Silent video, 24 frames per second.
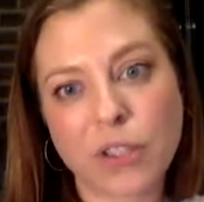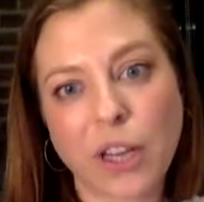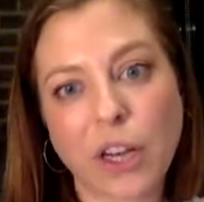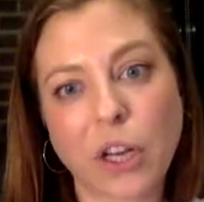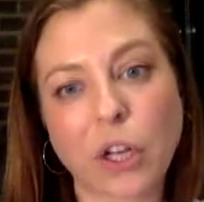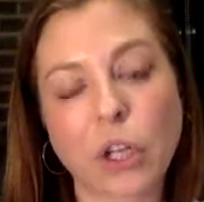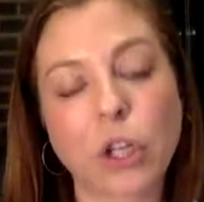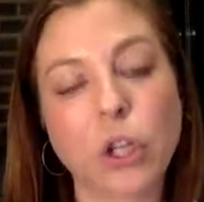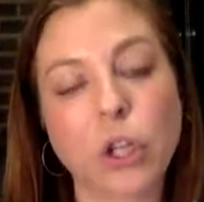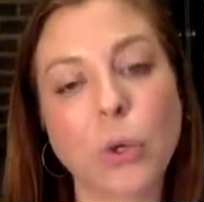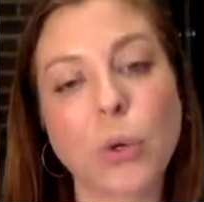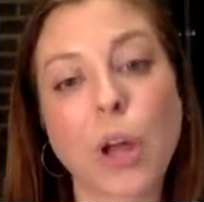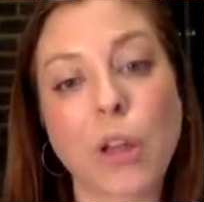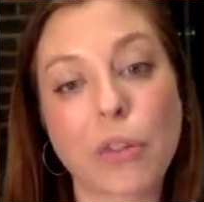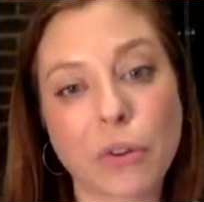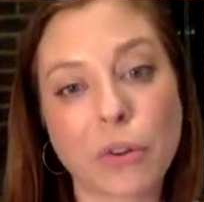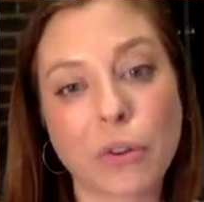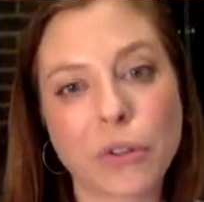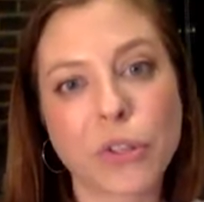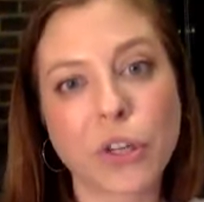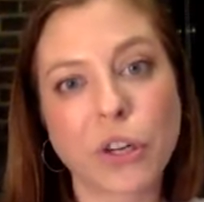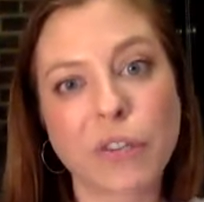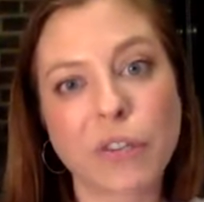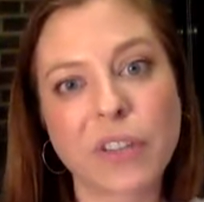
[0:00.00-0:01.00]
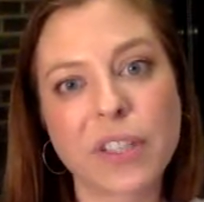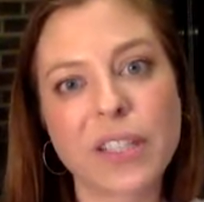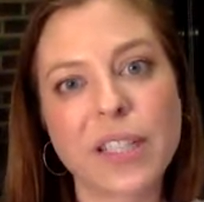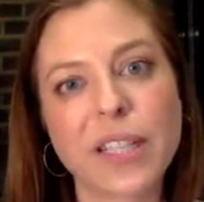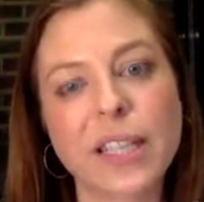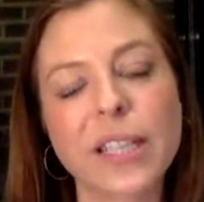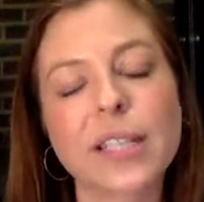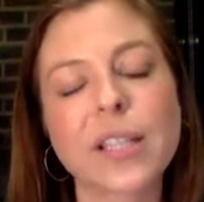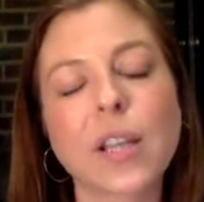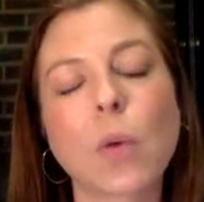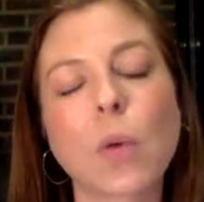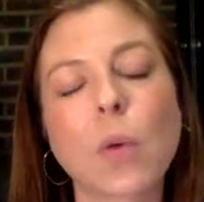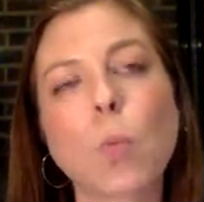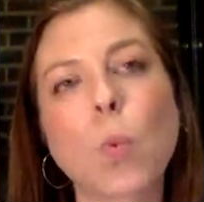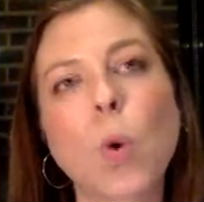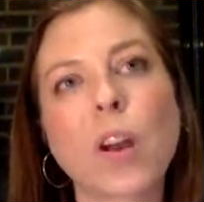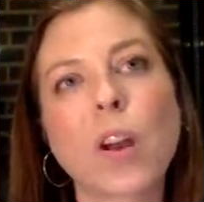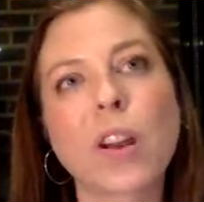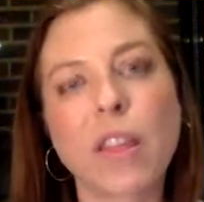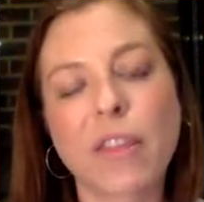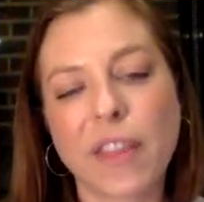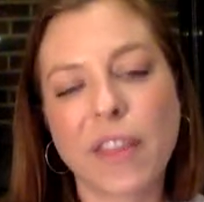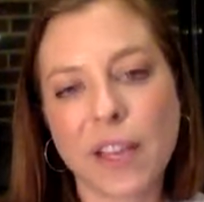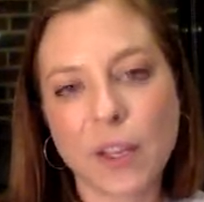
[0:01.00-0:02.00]
that include other services. And one
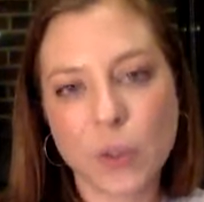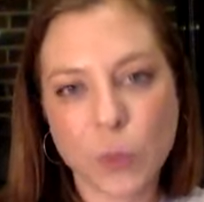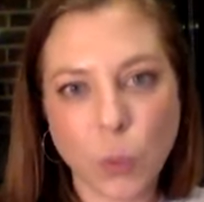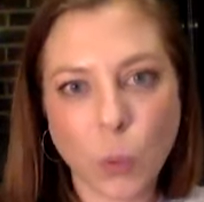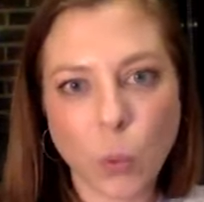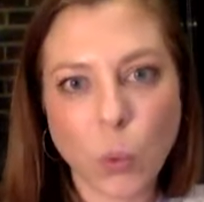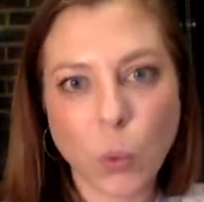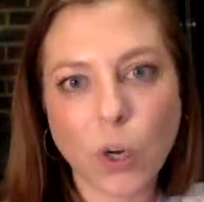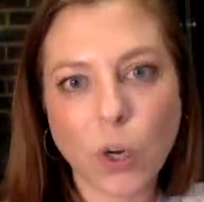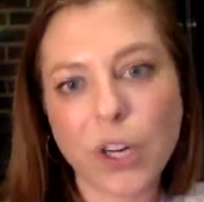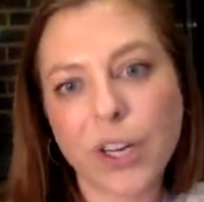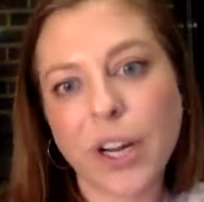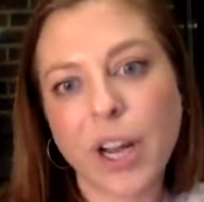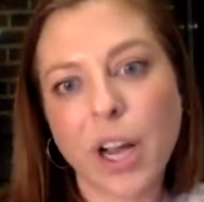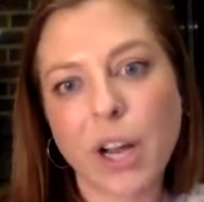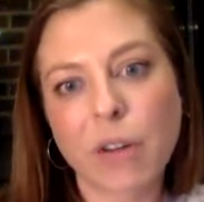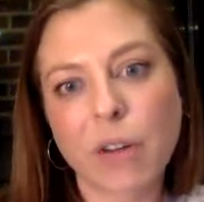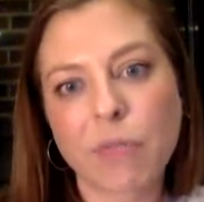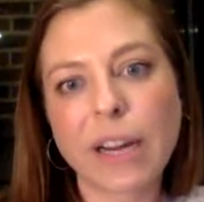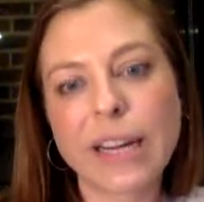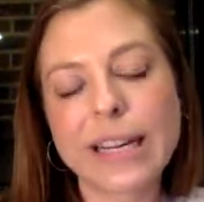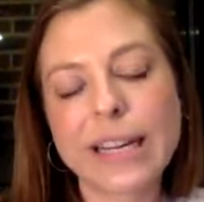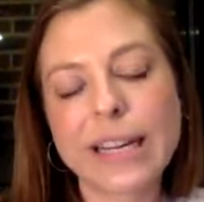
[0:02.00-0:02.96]
of the things we're working on right